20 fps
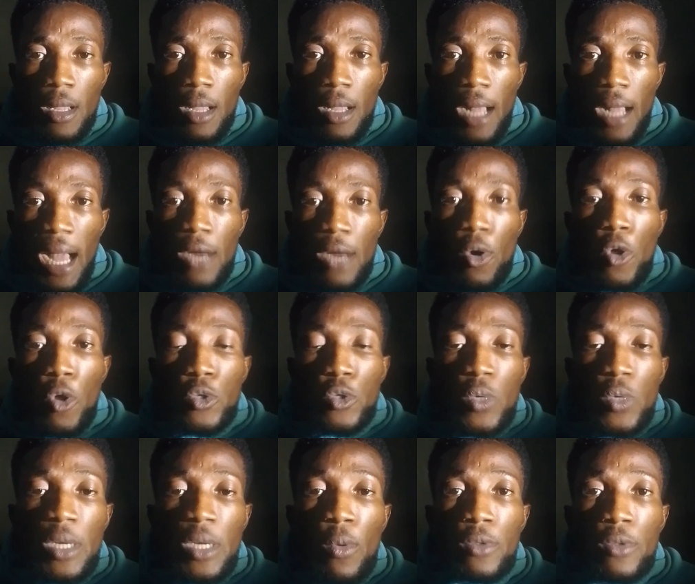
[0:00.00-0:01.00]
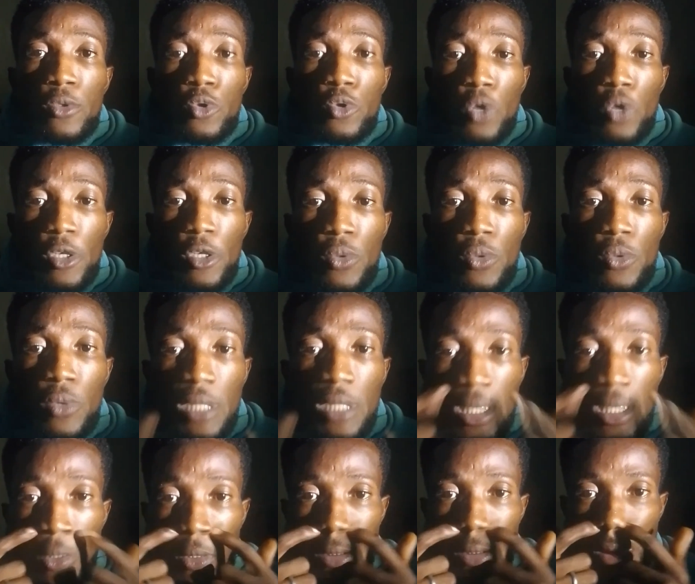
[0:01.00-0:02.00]
And also, they want to trust you. They
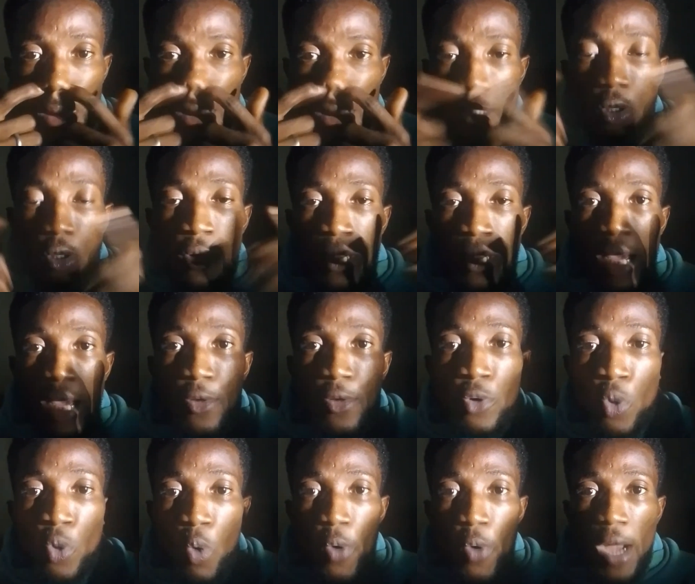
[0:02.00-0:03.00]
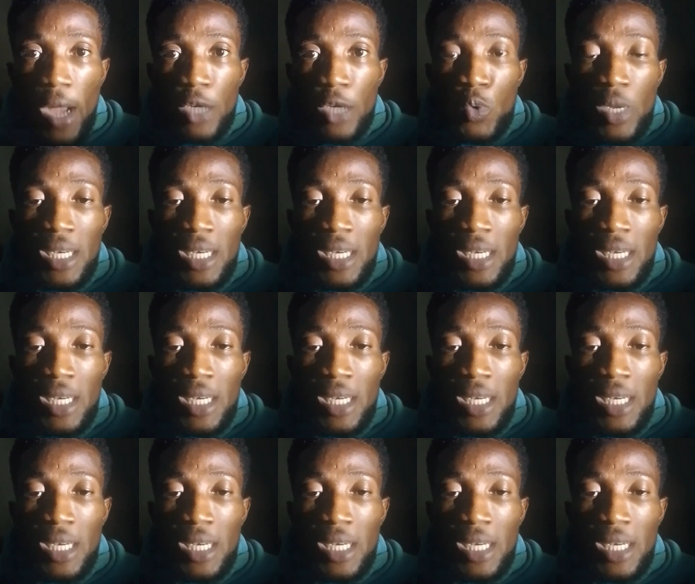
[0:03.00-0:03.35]
need to know that you know what you are doing.